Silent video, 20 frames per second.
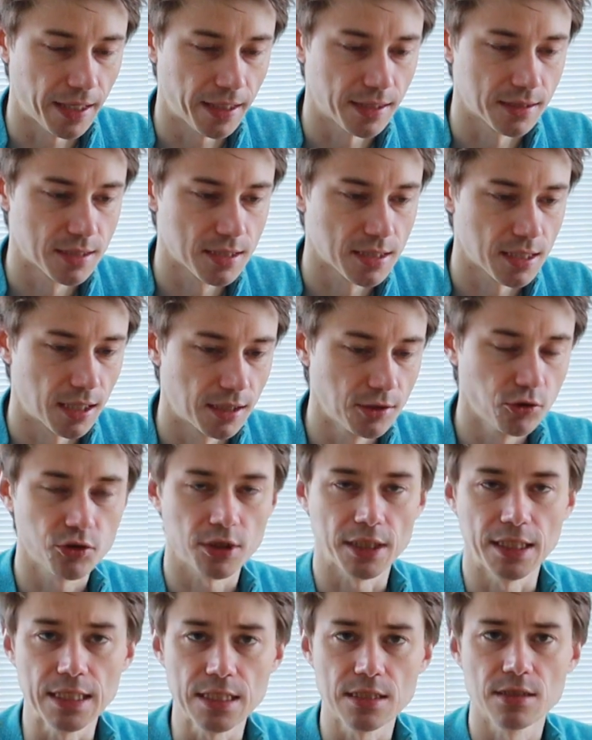It's
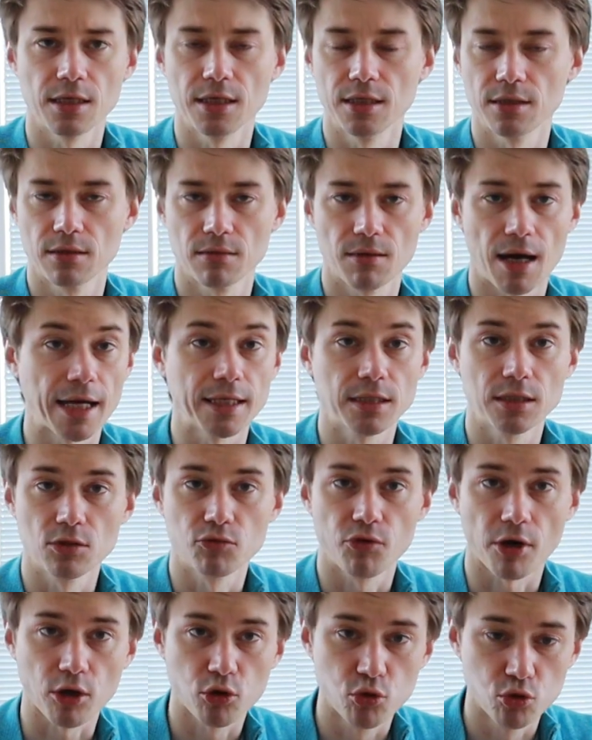not easy in IT
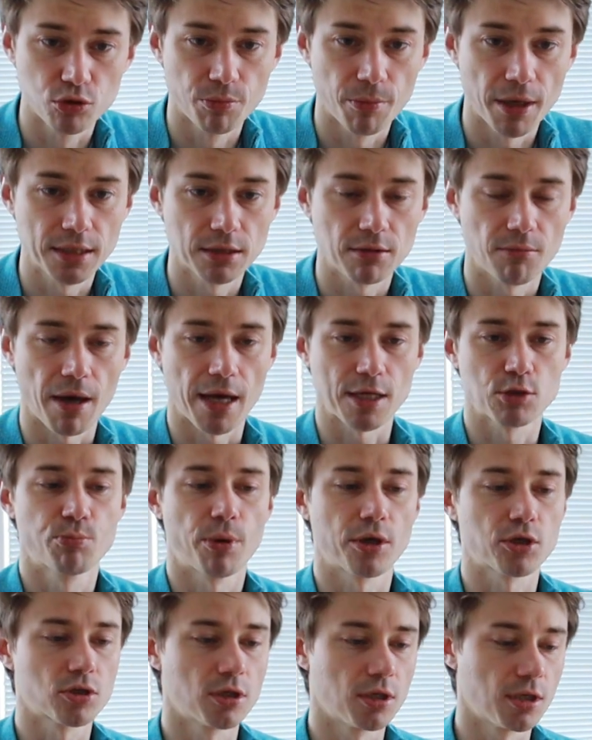recruitment,
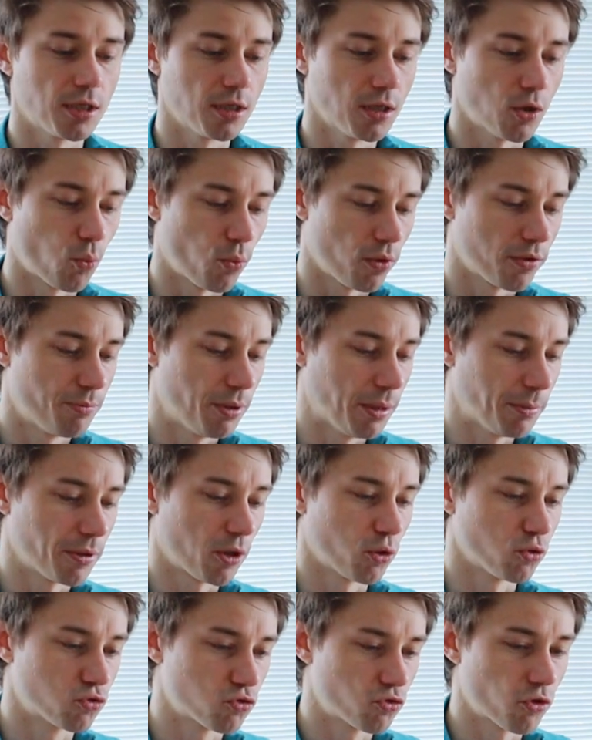especially with
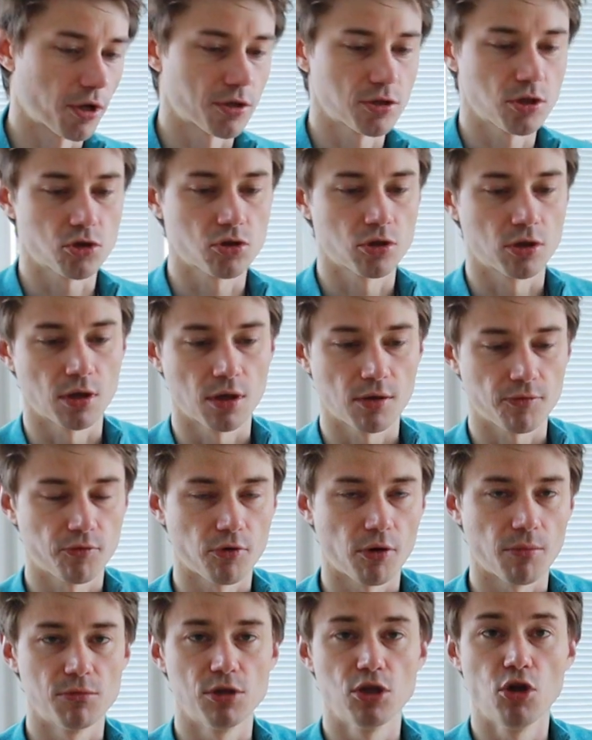people who transition
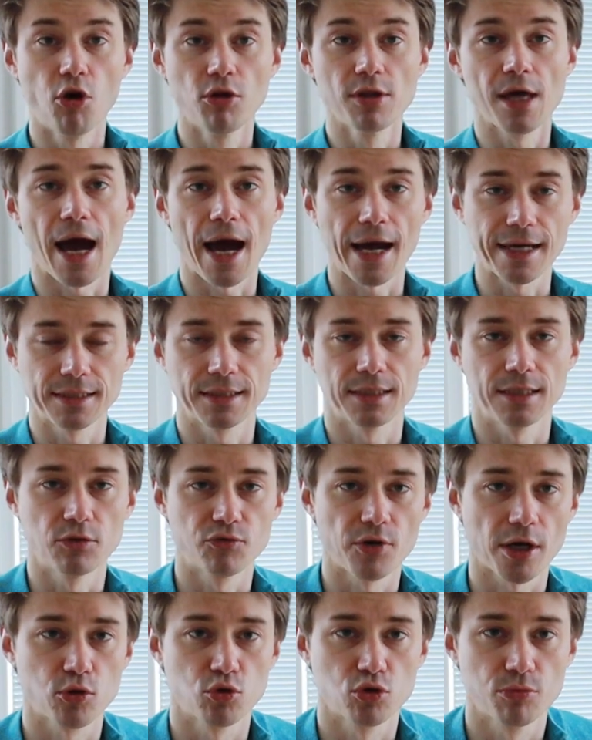from non-IT
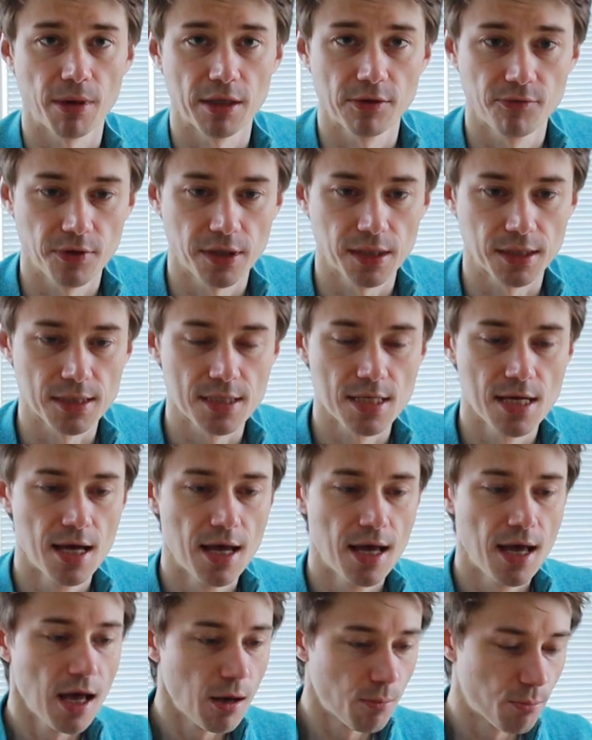recruitment fields,
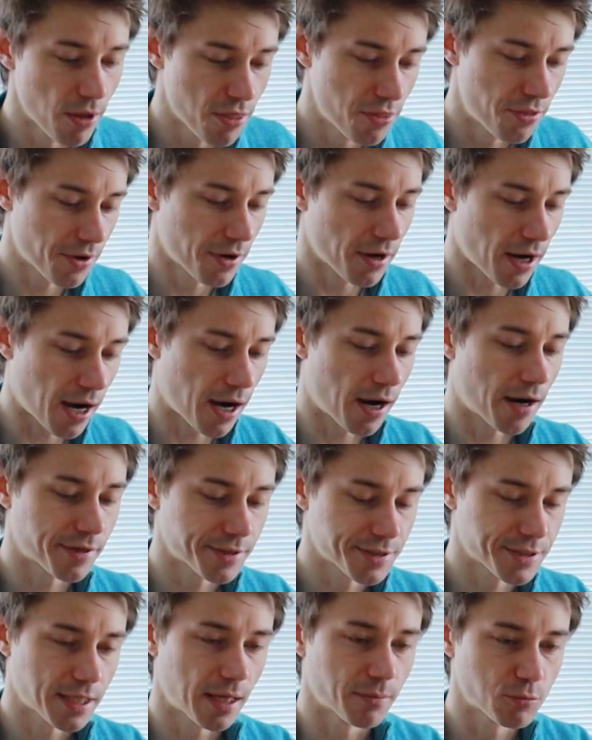but there
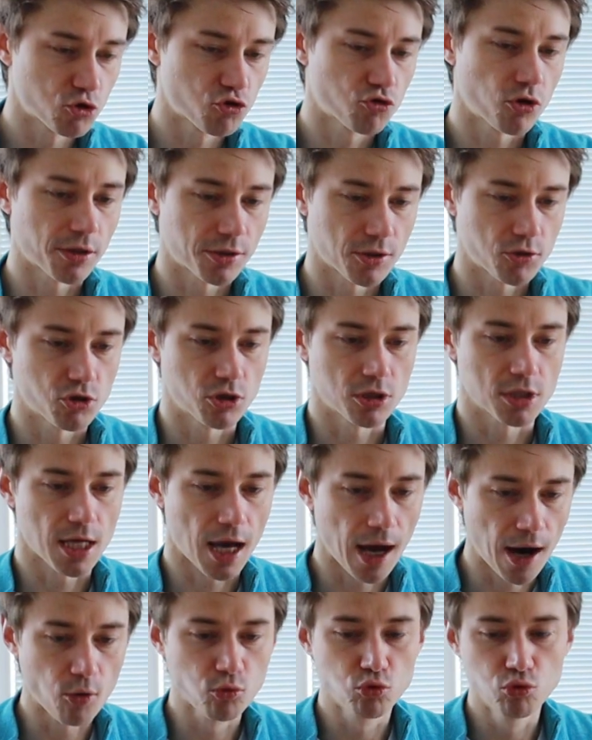are some strategies
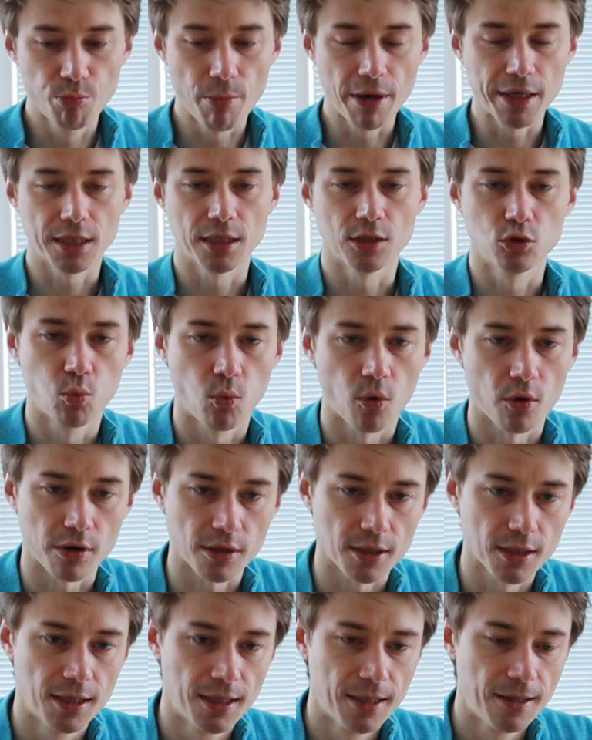how to make it
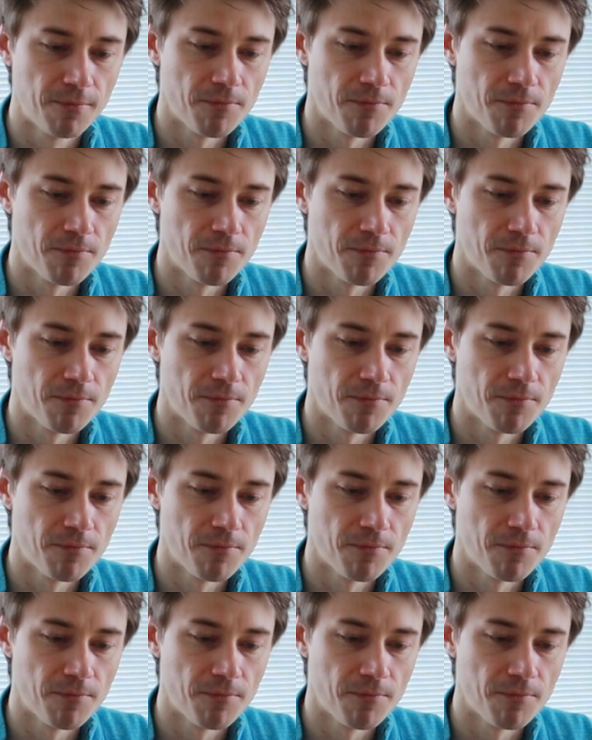work.